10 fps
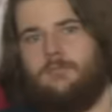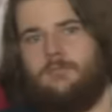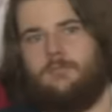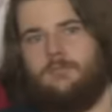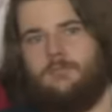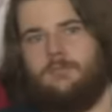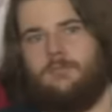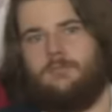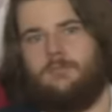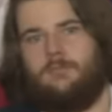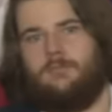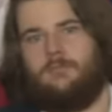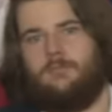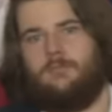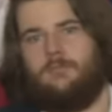
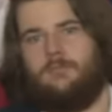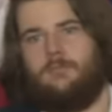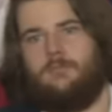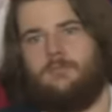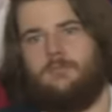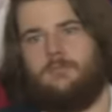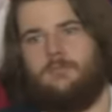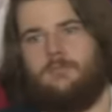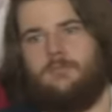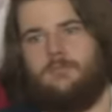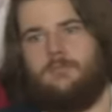(silent)